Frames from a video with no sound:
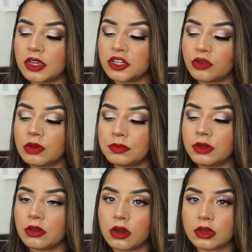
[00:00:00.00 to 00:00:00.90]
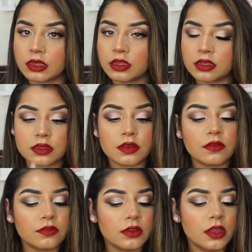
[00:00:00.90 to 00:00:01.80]
Grip Dark Adhesive.
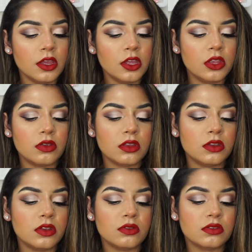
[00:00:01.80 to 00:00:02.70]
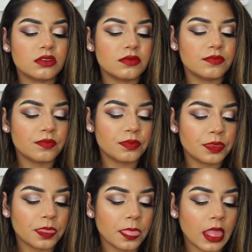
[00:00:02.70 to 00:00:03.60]
You can use
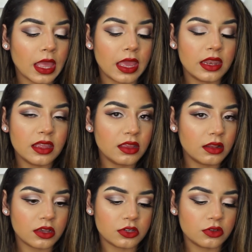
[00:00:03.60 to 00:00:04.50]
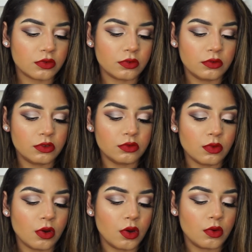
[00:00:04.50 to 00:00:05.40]
any lash glue,
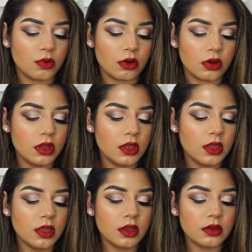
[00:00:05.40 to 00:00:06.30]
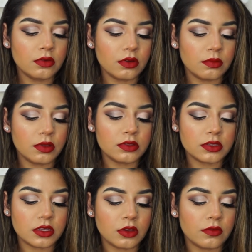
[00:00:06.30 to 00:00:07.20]
Duo or Huda
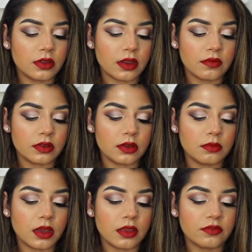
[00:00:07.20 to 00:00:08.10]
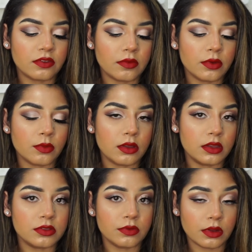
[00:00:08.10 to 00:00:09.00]
Beauty or whatever. My favorite one
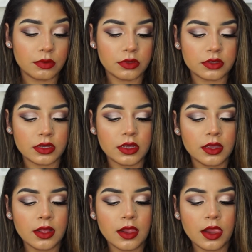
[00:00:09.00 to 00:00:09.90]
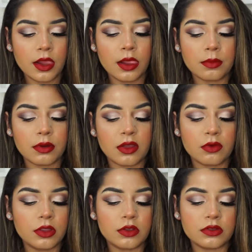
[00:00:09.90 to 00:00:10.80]
is Huda Beauty, but I
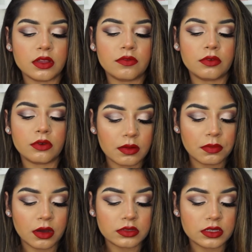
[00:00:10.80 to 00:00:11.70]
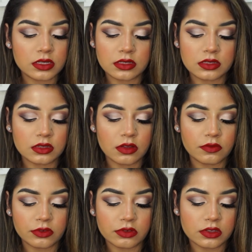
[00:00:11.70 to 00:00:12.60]
only use that for parties and stuff
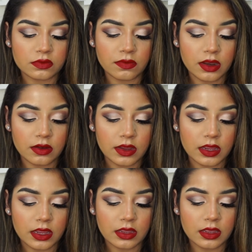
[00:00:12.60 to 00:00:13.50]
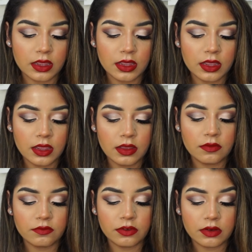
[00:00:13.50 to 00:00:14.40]
because it's
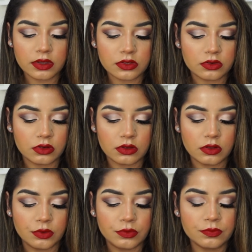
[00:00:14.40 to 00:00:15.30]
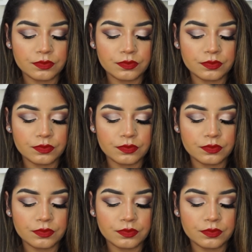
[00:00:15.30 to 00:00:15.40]
very strong glue.